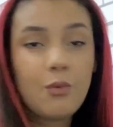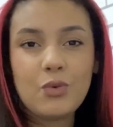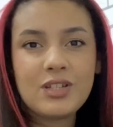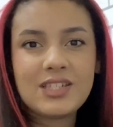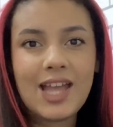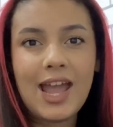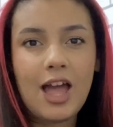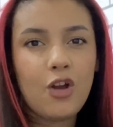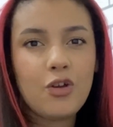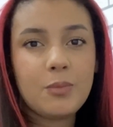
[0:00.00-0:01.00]
I would say I
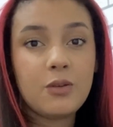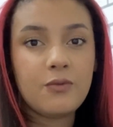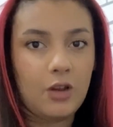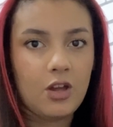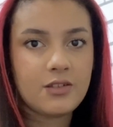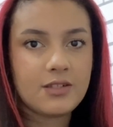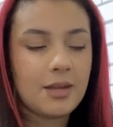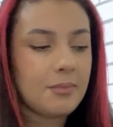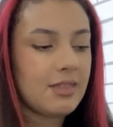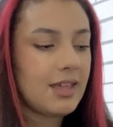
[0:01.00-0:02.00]
hope you've learned
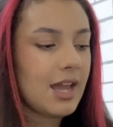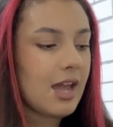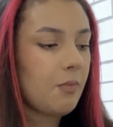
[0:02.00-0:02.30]
something,